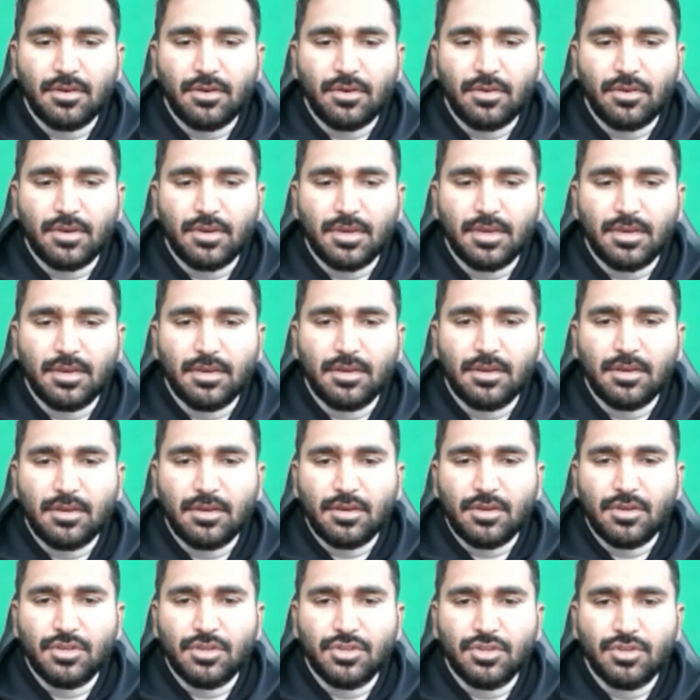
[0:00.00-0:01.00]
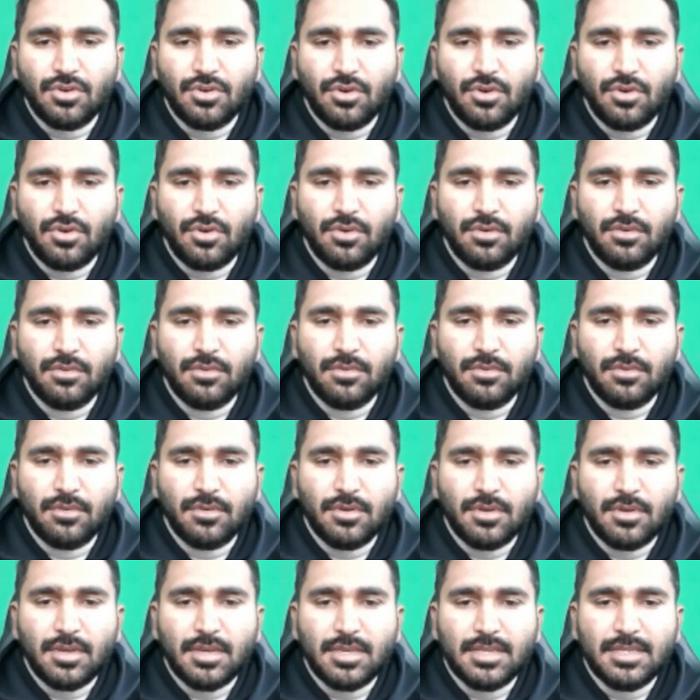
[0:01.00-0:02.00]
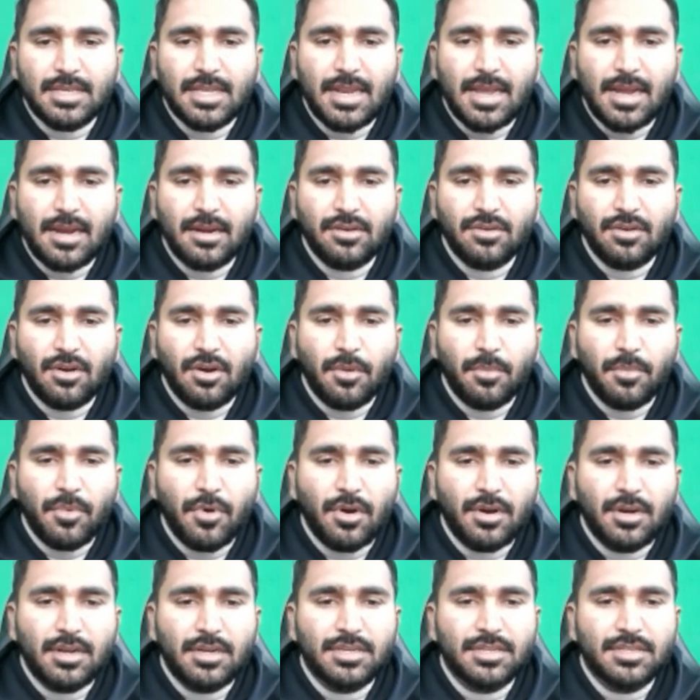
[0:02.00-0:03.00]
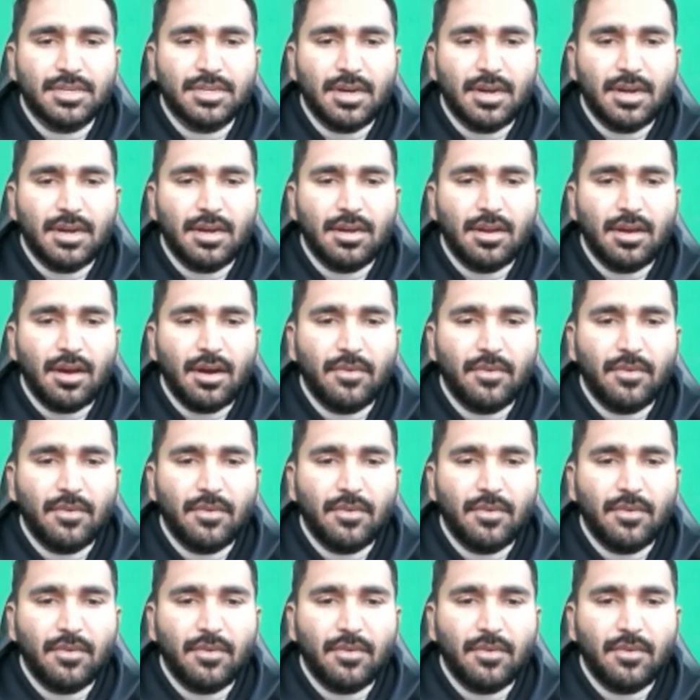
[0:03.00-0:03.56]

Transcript: Okay, so select a border style